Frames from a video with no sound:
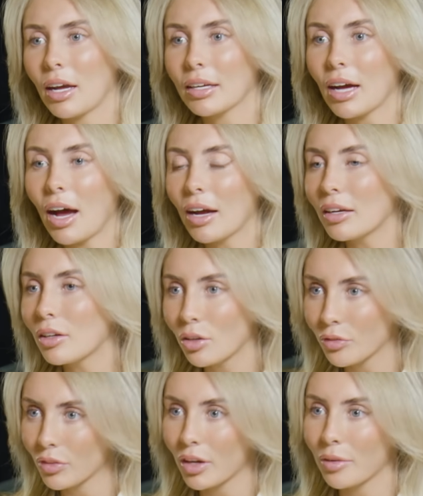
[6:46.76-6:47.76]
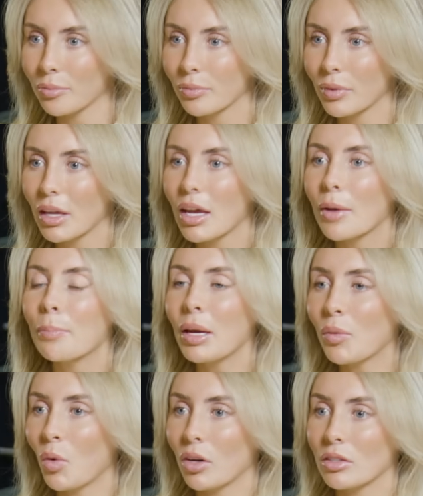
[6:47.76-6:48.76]
Like I love them.
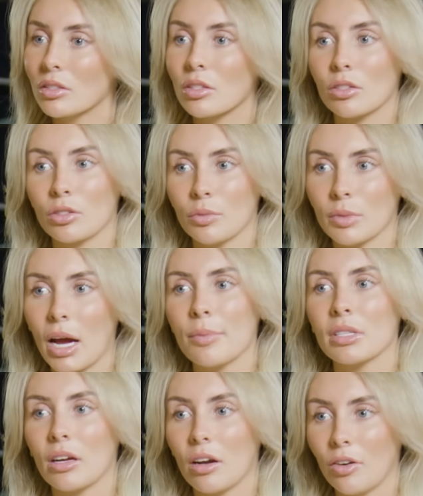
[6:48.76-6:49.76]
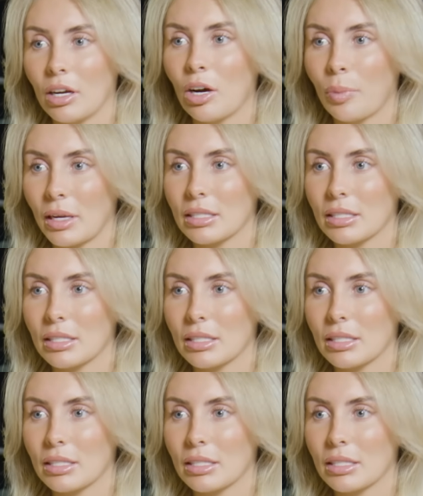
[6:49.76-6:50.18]
Big ones sometimes are a little bit